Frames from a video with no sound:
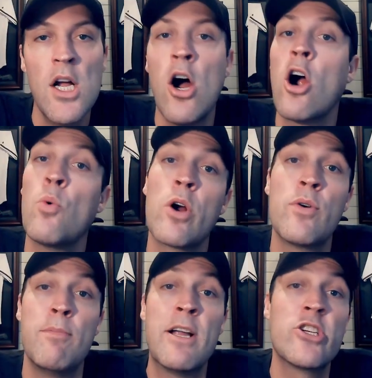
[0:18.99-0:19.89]
Our work
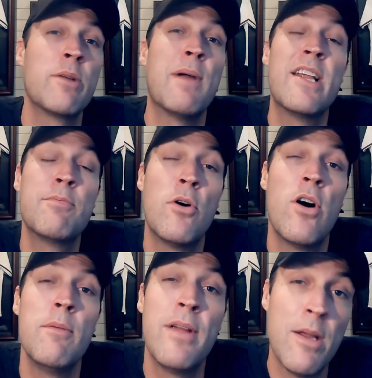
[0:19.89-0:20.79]
with Major League Baseball
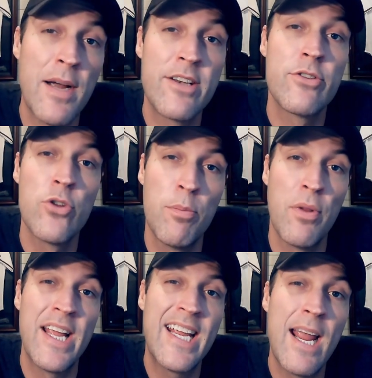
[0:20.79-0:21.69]
and PBAPS through the
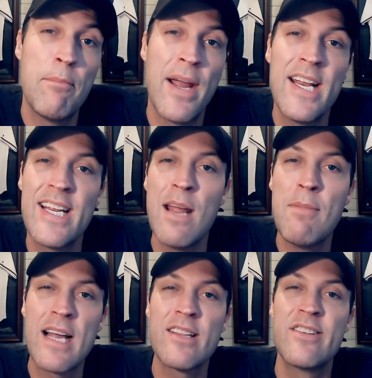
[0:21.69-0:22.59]
Play campaign came
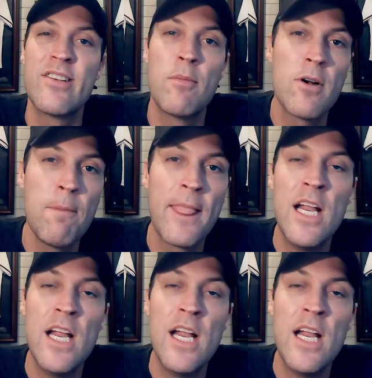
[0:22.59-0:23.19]
back this summer.